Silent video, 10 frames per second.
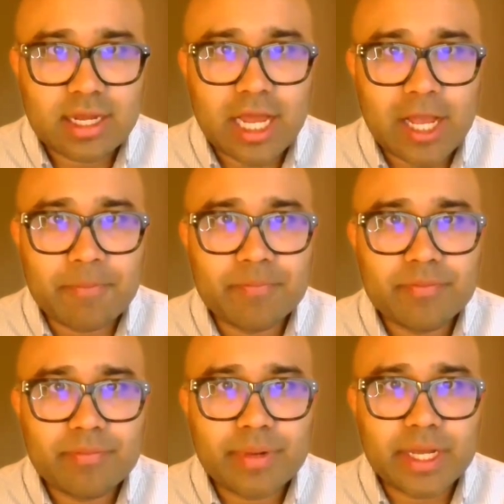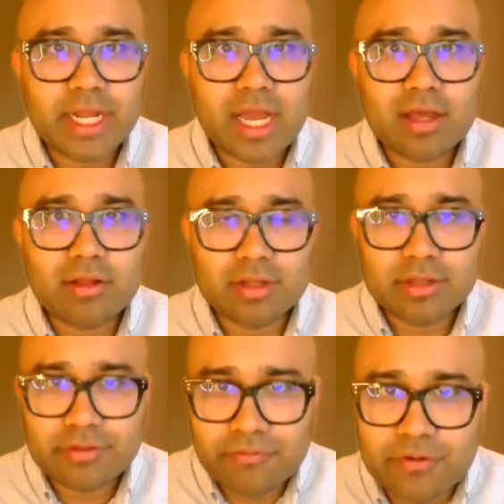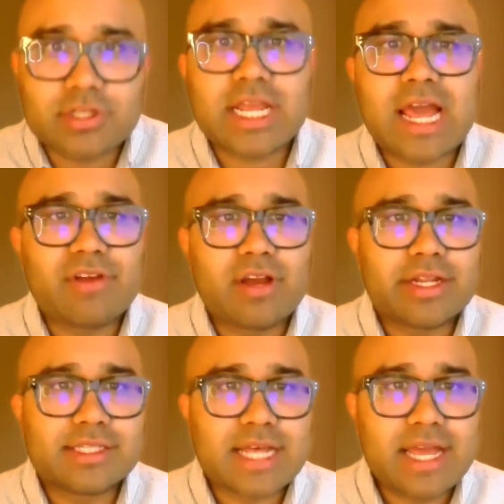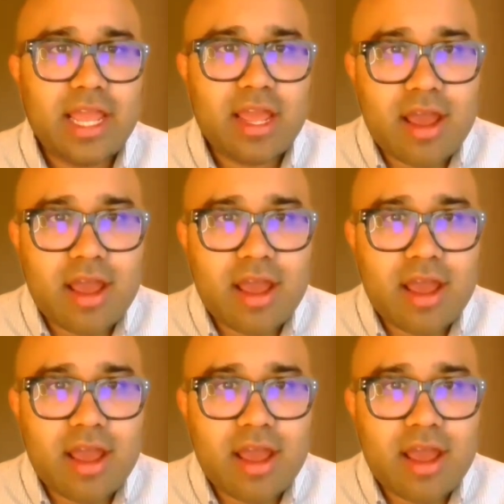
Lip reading: But the first caveat is that